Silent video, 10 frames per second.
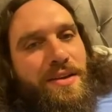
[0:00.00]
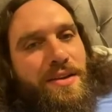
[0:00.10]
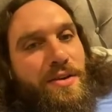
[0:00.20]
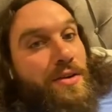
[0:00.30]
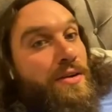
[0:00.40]

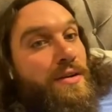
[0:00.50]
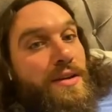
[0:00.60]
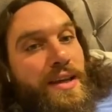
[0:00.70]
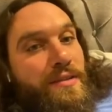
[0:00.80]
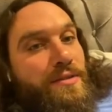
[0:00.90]
Oh
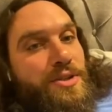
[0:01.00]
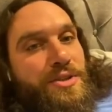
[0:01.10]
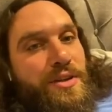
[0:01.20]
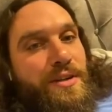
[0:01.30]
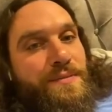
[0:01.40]
yeah, for
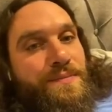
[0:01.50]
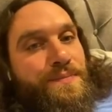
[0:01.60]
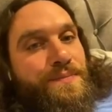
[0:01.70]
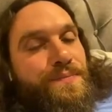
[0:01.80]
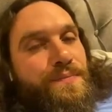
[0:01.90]
sure.
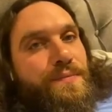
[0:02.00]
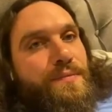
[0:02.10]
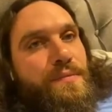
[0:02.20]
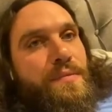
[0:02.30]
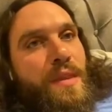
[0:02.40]

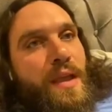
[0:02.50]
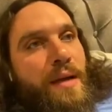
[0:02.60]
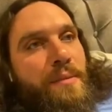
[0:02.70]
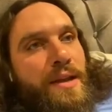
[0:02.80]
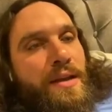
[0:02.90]

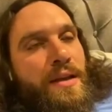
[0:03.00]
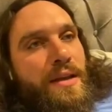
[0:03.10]
I mean,